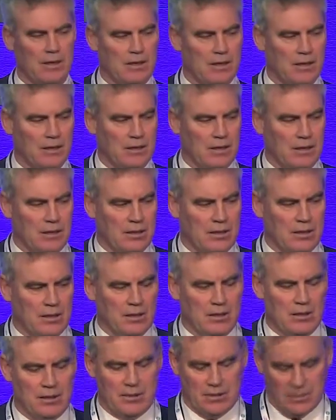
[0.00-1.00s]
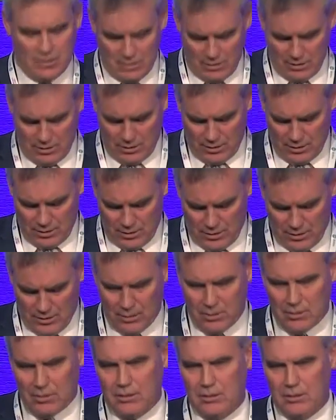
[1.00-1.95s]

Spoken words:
(silence)